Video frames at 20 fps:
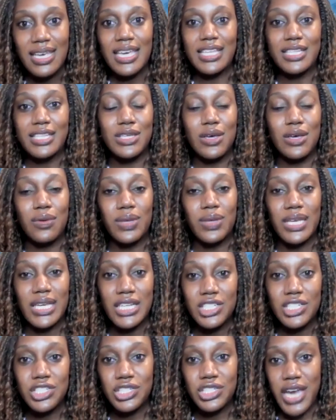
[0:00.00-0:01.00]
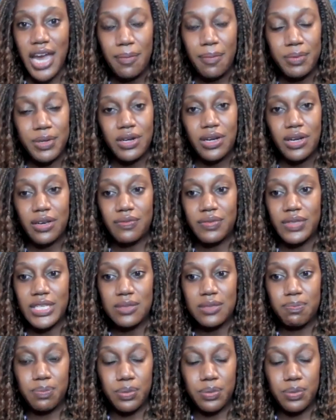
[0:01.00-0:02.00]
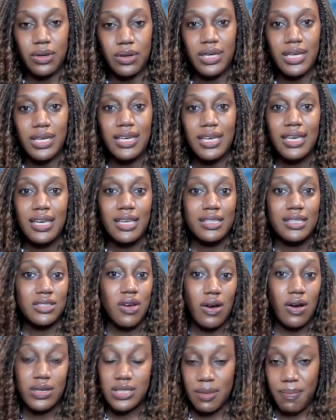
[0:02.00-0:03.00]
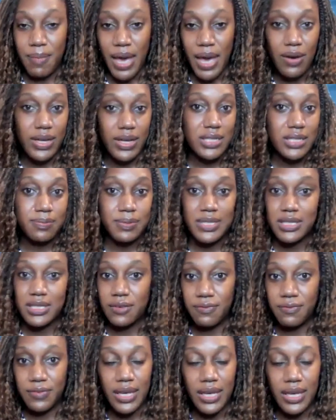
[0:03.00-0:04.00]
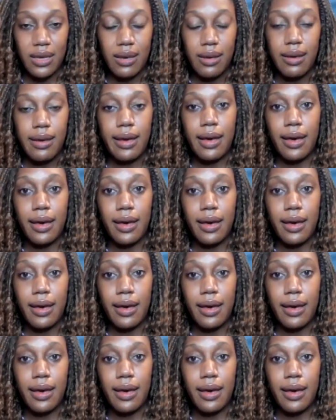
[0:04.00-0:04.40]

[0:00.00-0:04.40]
And so each chapter of this book talks about a specific